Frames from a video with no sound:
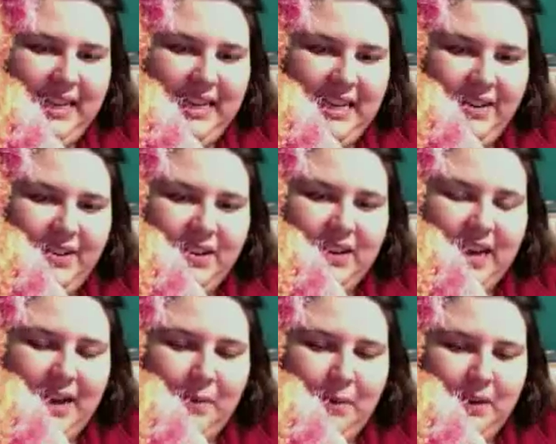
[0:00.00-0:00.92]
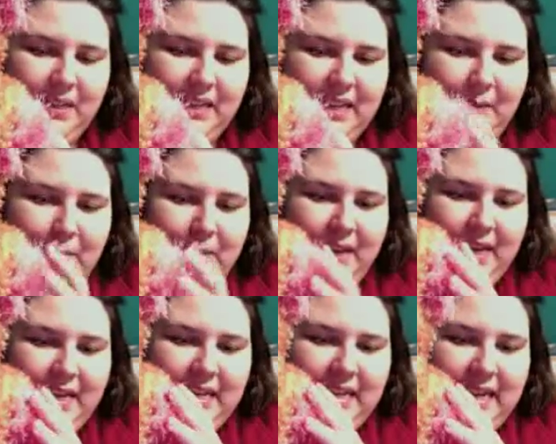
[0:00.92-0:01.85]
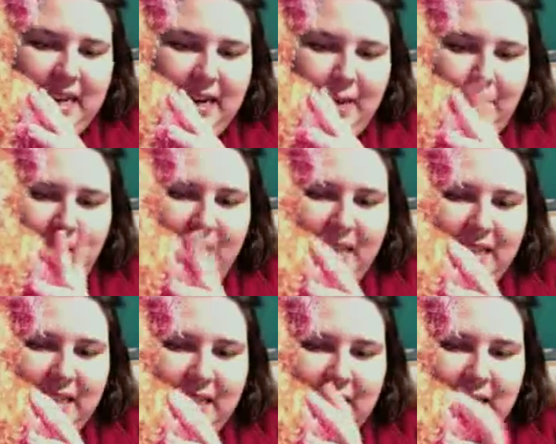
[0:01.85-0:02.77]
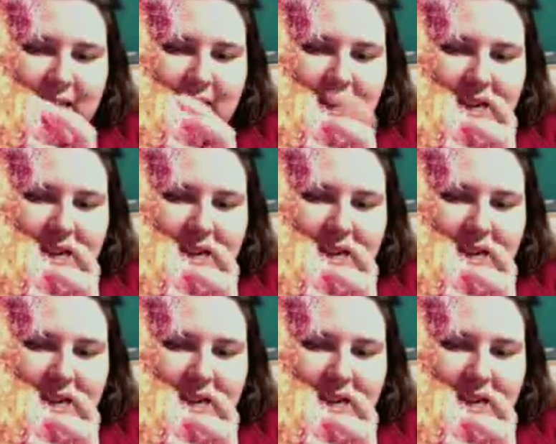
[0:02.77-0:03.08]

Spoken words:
here, I worked it up in Peyton's